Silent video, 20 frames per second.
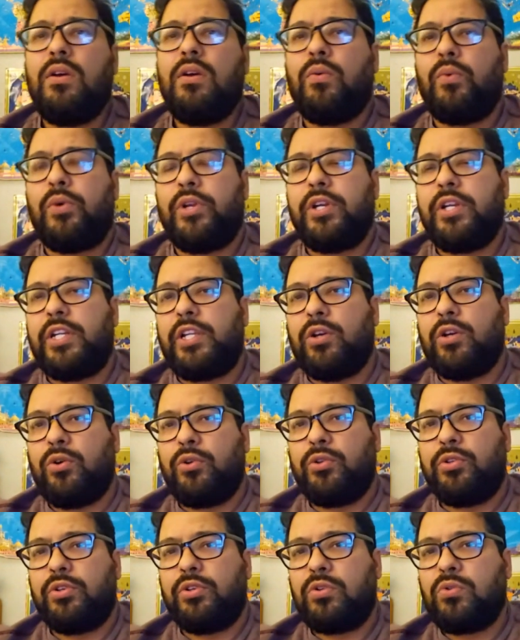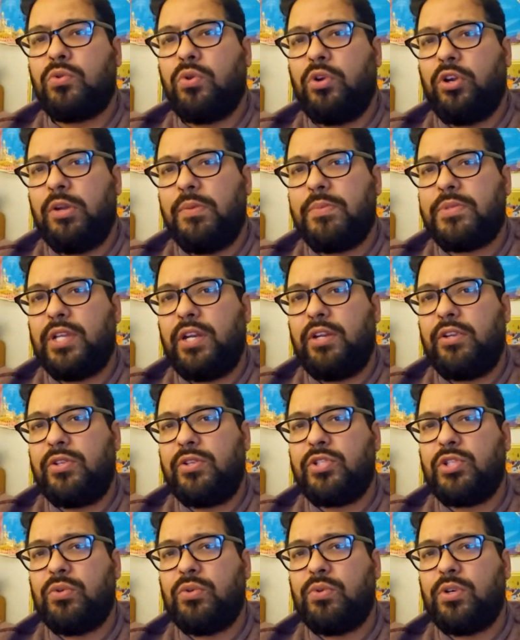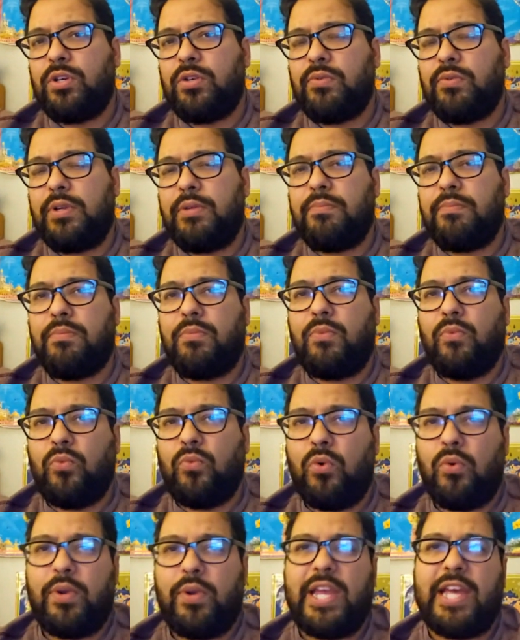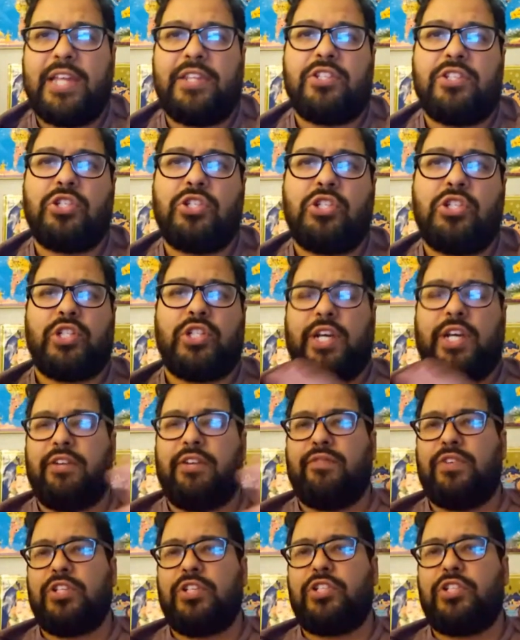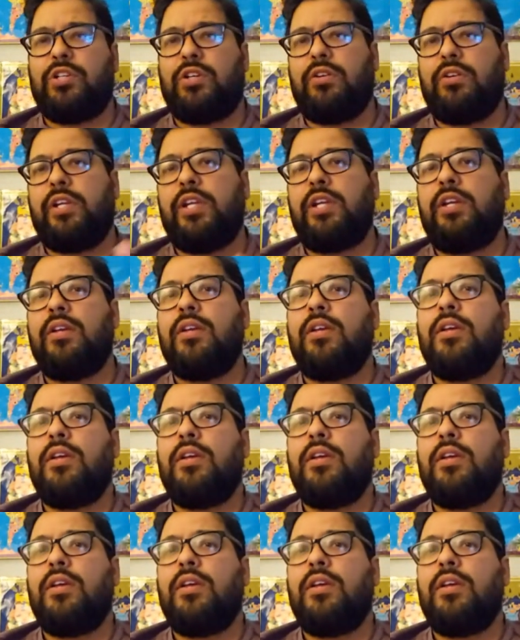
one of the older aquariums that I used to work with, where we had this giant venturi.